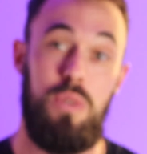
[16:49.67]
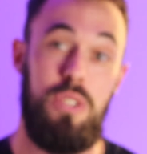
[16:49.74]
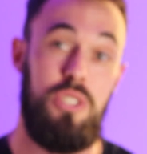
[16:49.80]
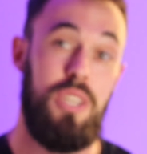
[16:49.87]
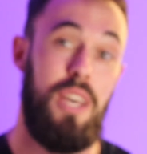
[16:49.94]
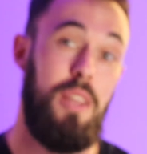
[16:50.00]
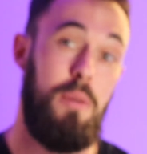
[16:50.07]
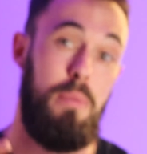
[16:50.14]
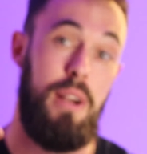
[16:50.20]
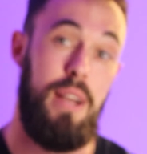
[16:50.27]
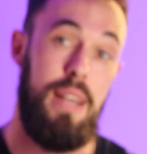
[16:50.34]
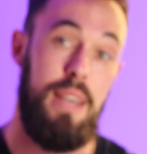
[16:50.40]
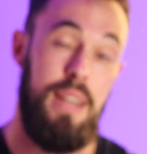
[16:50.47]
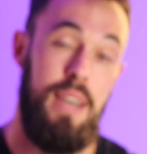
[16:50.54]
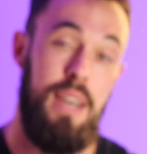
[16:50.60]
When you
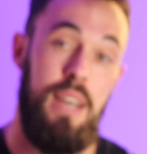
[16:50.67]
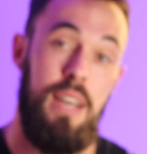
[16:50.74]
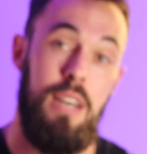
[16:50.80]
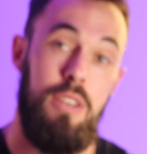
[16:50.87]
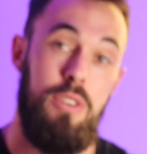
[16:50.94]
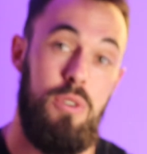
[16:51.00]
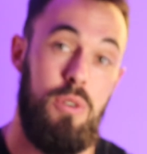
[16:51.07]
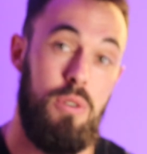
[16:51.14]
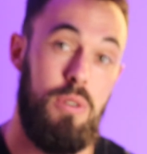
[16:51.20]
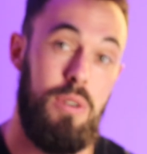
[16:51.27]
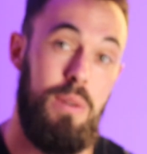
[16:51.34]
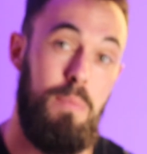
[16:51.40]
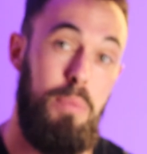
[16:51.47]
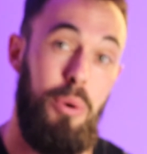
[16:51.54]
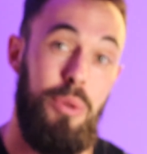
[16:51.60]
celebrate it,
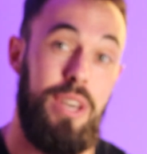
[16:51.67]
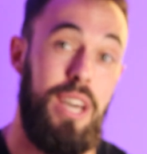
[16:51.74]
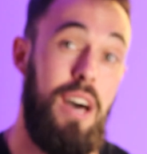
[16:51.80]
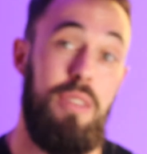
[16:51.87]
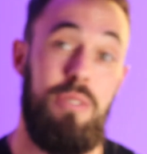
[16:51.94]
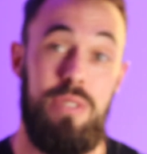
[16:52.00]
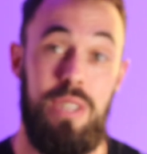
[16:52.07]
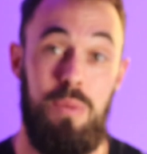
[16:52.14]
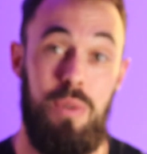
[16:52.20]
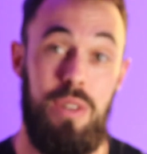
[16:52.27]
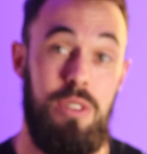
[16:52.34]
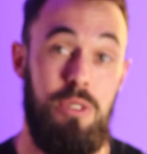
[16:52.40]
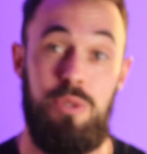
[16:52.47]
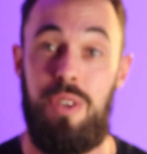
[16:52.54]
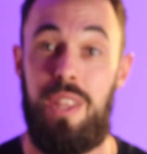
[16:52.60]
you're pulling others in
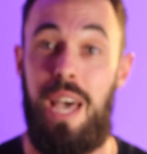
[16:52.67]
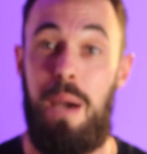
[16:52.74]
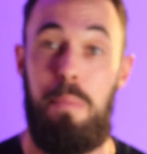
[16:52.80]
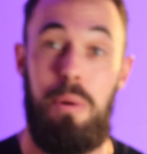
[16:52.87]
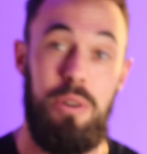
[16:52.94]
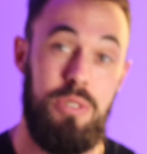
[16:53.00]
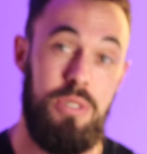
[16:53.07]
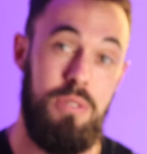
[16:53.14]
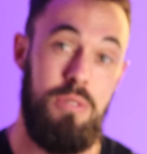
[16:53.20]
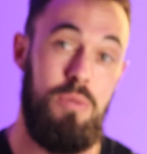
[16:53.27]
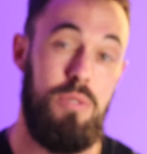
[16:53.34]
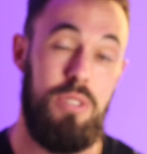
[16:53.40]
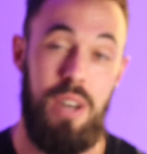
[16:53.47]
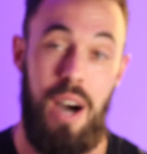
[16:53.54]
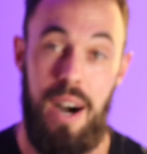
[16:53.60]
with you. So that person
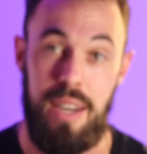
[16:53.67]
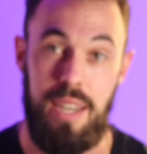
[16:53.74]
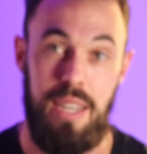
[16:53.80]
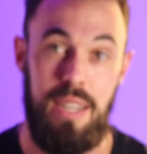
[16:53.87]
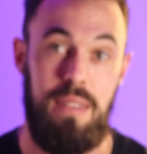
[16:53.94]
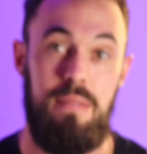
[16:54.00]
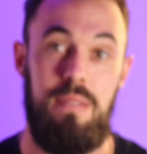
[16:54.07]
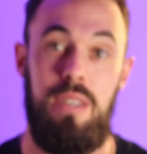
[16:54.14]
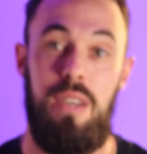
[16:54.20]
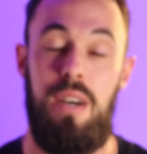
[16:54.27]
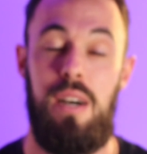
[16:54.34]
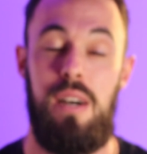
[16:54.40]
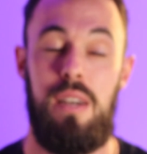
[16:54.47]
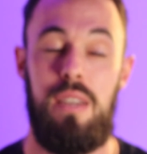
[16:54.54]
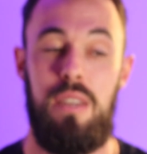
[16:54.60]
who is talking,
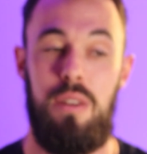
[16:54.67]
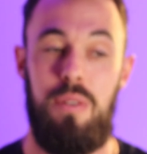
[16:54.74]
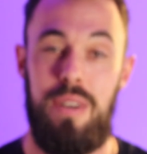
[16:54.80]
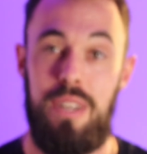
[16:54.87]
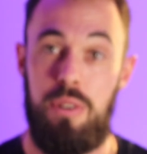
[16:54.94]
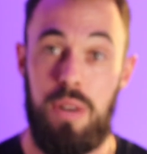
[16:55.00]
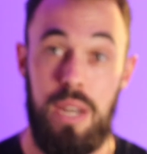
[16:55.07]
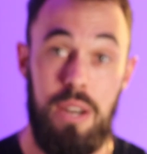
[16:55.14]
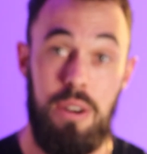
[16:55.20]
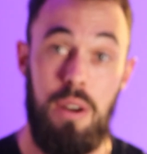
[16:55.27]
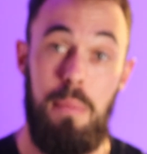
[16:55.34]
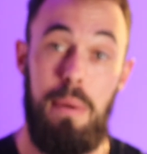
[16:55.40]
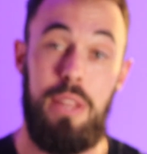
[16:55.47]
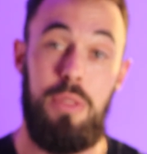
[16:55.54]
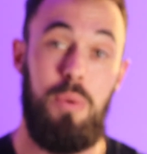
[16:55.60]
you know, in your
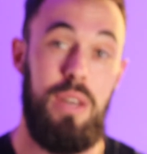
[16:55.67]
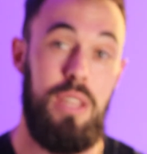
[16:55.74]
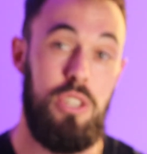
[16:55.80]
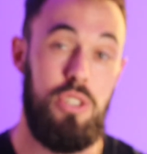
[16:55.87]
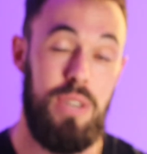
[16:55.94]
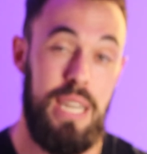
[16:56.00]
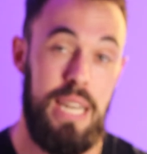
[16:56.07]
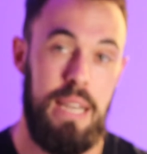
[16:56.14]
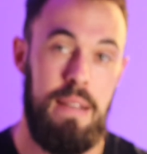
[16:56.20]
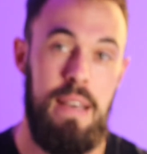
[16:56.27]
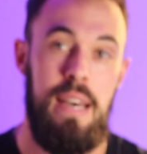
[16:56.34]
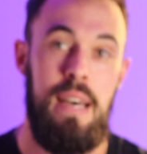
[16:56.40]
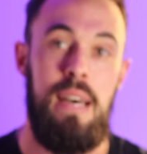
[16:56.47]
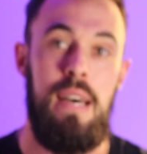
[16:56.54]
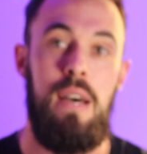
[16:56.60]
ear about the way that you're eating
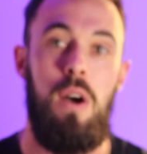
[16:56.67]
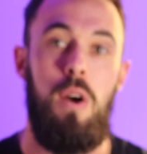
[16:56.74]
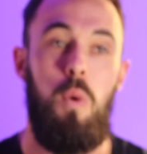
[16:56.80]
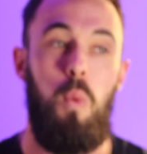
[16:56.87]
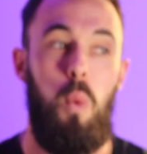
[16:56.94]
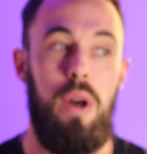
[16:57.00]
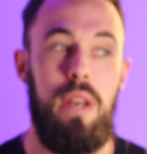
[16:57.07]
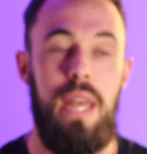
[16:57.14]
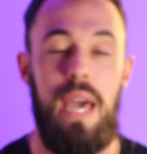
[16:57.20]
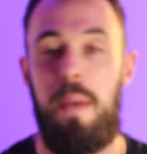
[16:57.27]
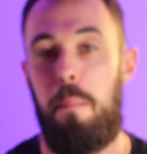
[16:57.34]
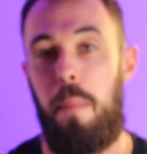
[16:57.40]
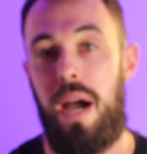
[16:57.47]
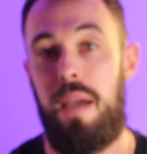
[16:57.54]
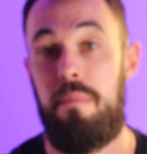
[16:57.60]
one day
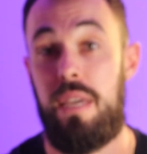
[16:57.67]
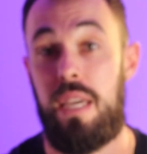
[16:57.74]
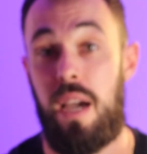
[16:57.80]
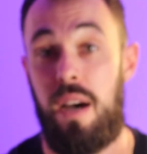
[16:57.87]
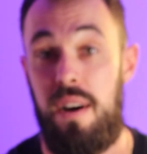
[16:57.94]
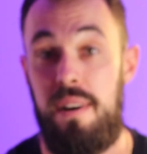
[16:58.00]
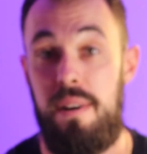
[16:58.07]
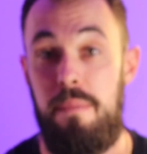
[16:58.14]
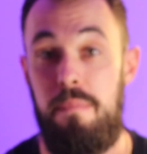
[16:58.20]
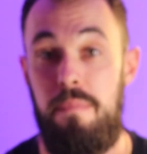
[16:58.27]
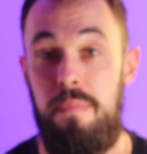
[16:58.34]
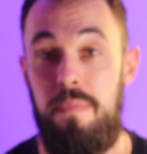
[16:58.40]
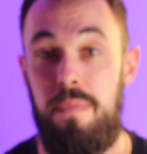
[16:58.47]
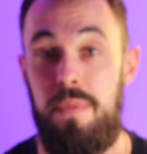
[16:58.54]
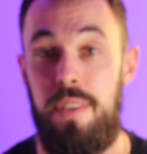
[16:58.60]
might
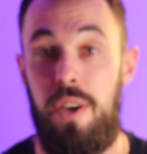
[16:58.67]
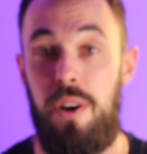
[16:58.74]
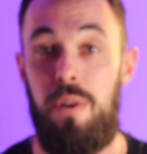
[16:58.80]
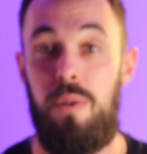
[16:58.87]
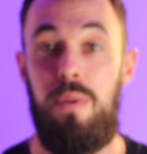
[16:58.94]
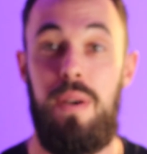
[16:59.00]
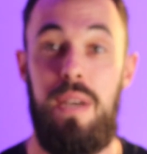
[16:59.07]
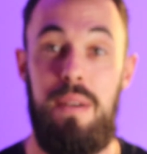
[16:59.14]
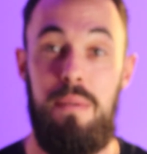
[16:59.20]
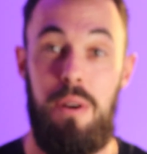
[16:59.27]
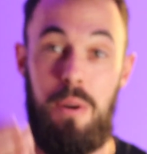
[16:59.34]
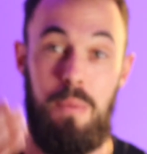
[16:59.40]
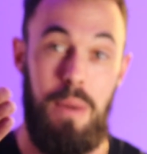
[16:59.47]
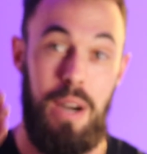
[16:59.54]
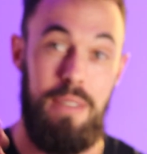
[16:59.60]
become, you know,
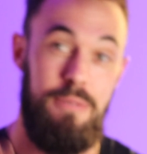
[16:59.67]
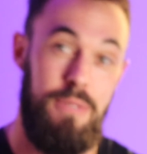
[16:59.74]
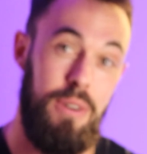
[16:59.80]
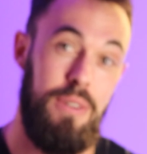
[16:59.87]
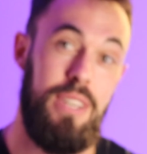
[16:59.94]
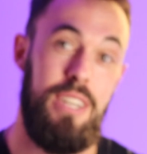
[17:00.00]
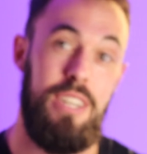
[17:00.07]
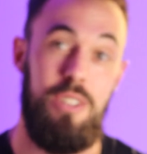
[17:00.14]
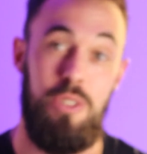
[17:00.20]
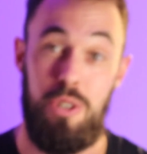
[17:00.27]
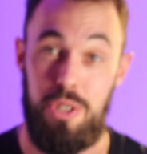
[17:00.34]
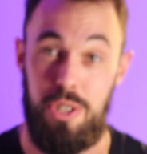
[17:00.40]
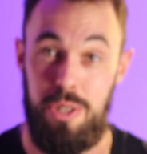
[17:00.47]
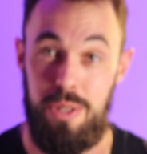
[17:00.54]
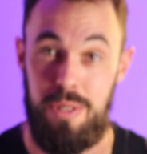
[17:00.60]
or might fill in
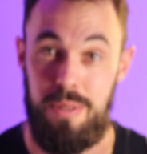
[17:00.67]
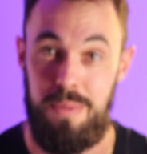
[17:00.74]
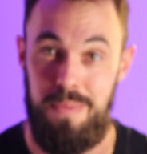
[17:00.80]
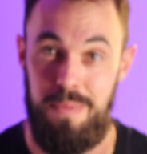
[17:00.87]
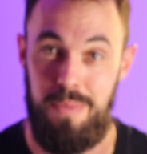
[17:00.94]
your shoes.